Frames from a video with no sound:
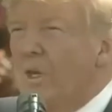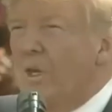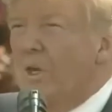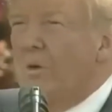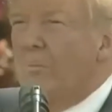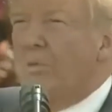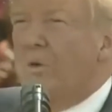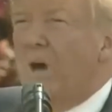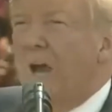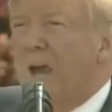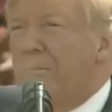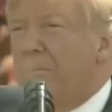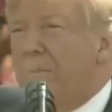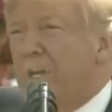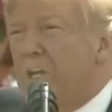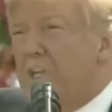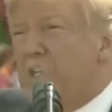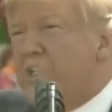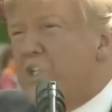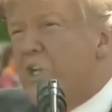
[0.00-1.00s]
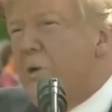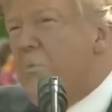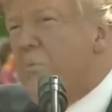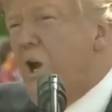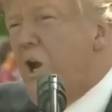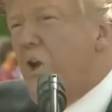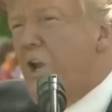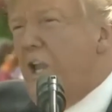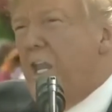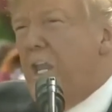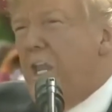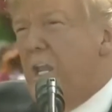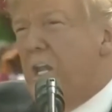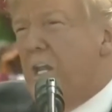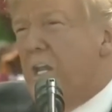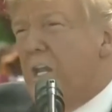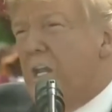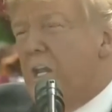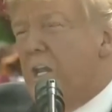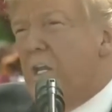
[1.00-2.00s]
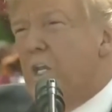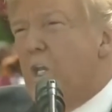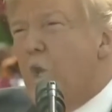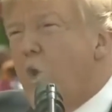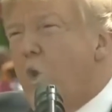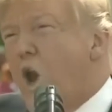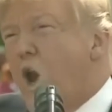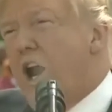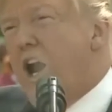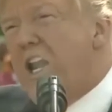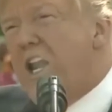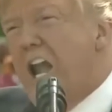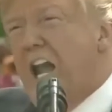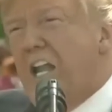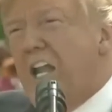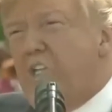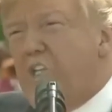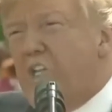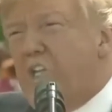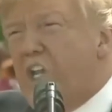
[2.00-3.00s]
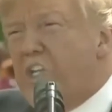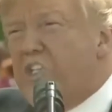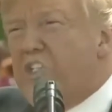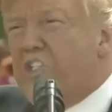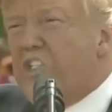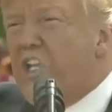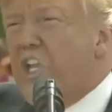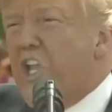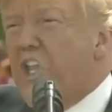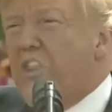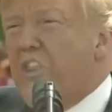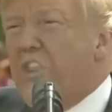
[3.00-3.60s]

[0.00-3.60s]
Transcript: Prime Minister Modi, you are not just the